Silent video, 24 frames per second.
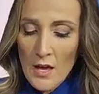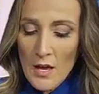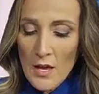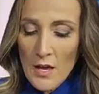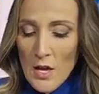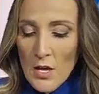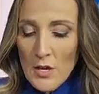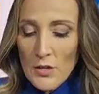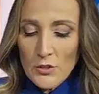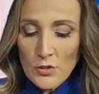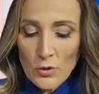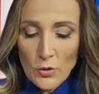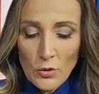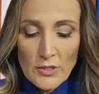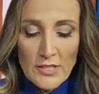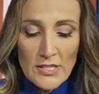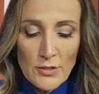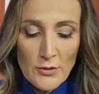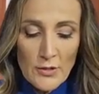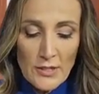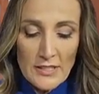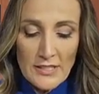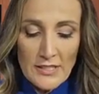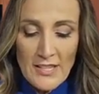School
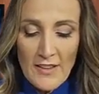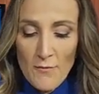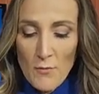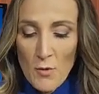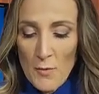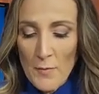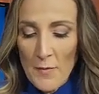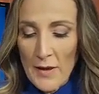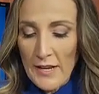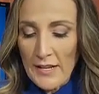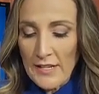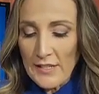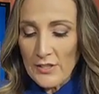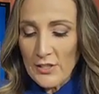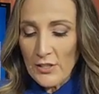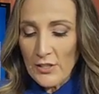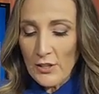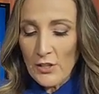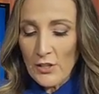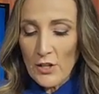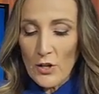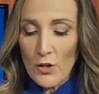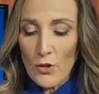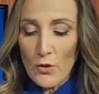districts have more money to
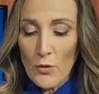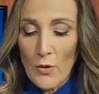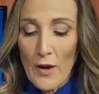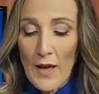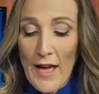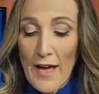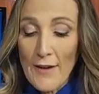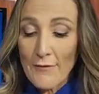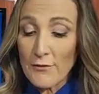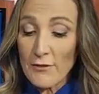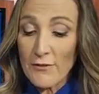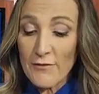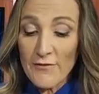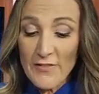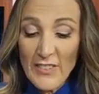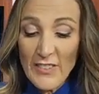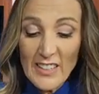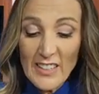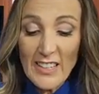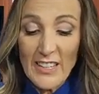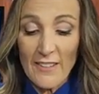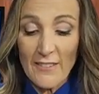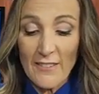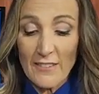go after
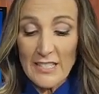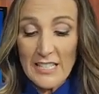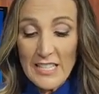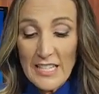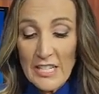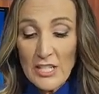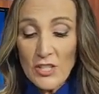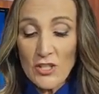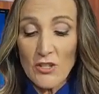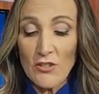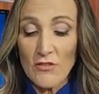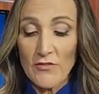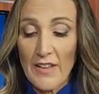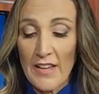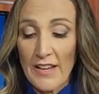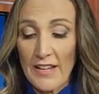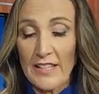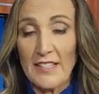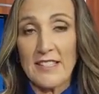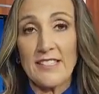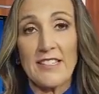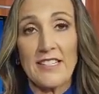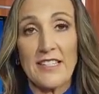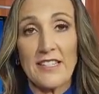filling teacher
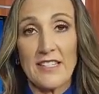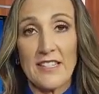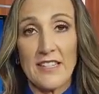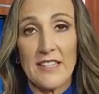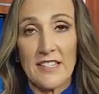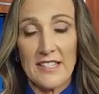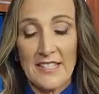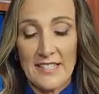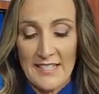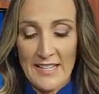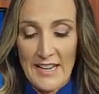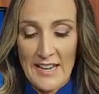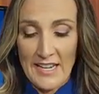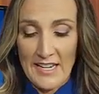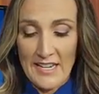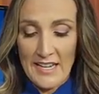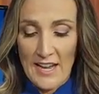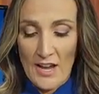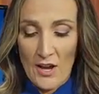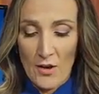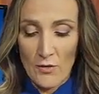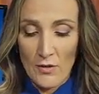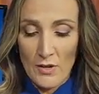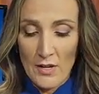vacancies in the state
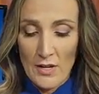now.